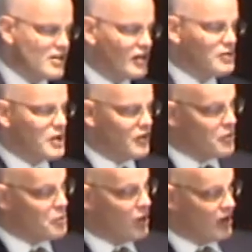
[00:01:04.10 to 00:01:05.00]
economy
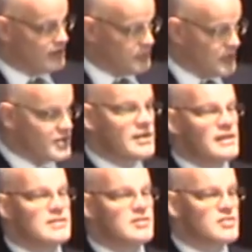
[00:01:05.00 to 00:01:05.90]
of the world with
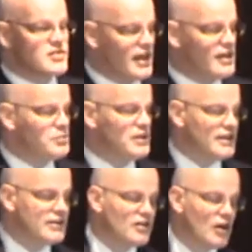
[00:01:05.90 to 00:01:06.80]

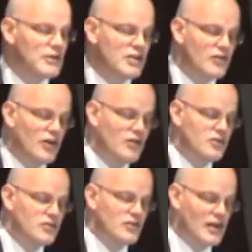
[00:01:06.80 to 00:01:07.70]
sustainable economic
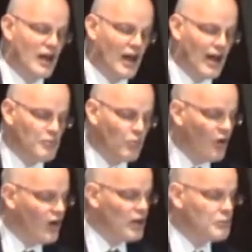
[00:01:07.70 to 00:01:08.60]
growth and
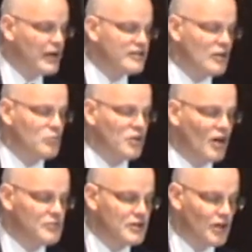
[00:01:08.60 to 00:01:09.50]
more and better
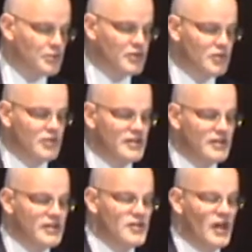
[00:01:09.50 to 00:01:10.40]
employment
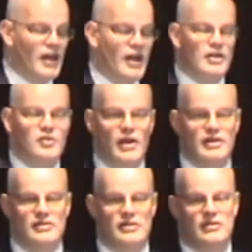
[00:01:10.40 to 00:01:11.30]
opportunities and
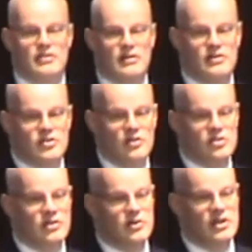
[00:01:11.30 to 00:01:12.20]
greater
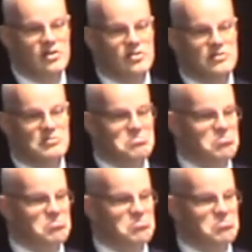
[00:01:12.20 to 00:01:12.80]
social cohesion.